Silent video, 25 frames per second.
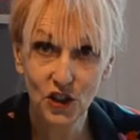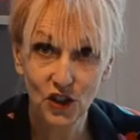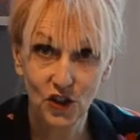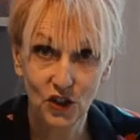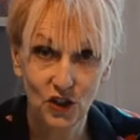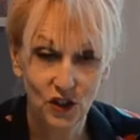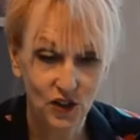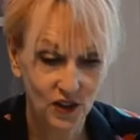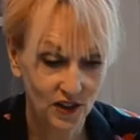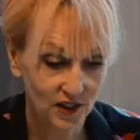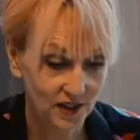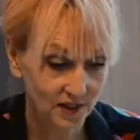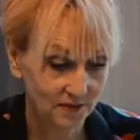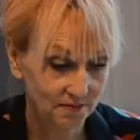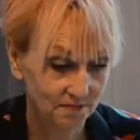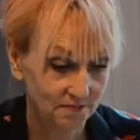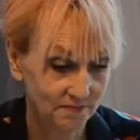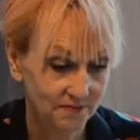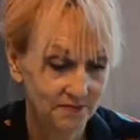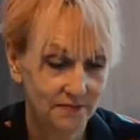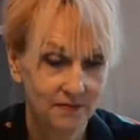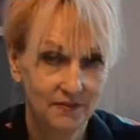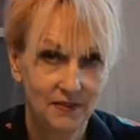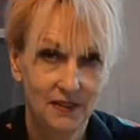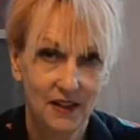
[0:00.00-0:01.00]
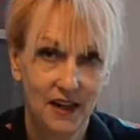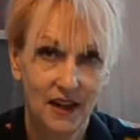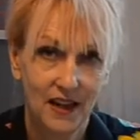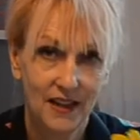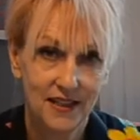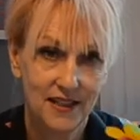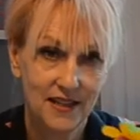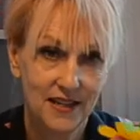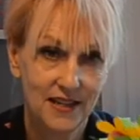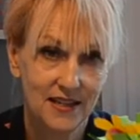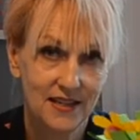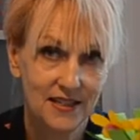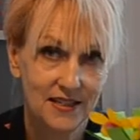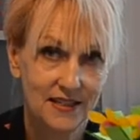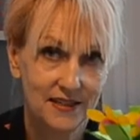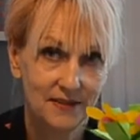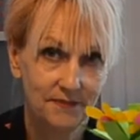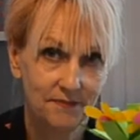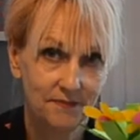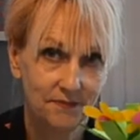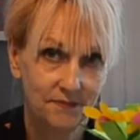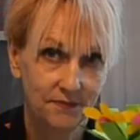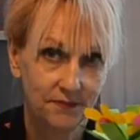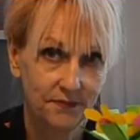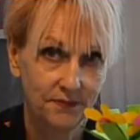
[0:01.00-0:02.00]
look like this,
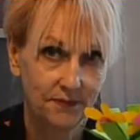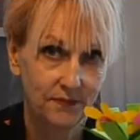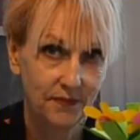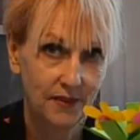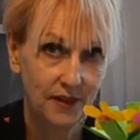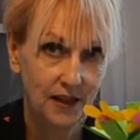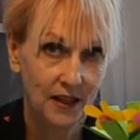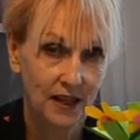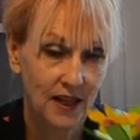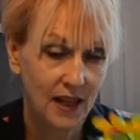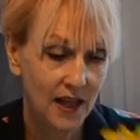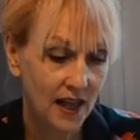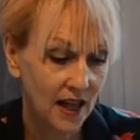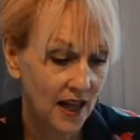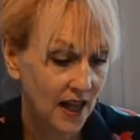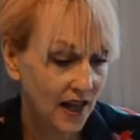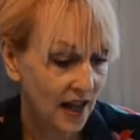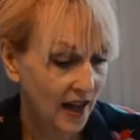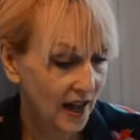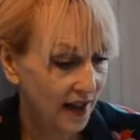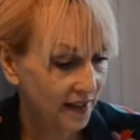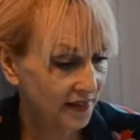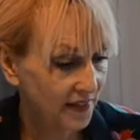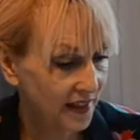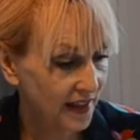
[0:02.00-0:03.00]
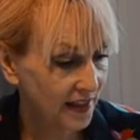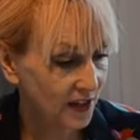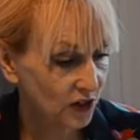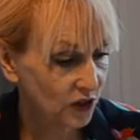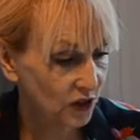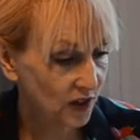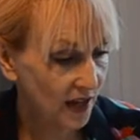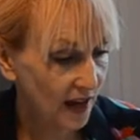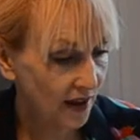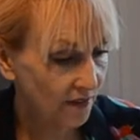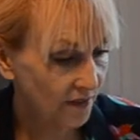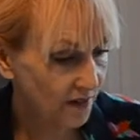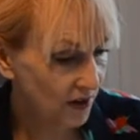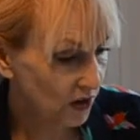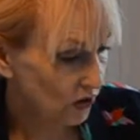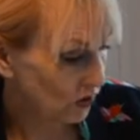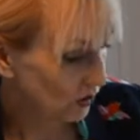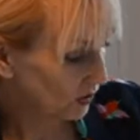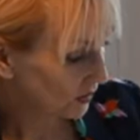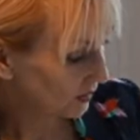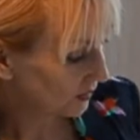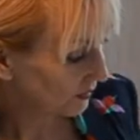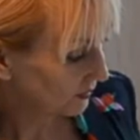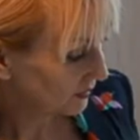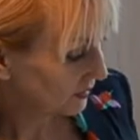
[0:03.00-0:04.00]
and then you carry
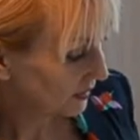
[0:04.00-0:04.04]
on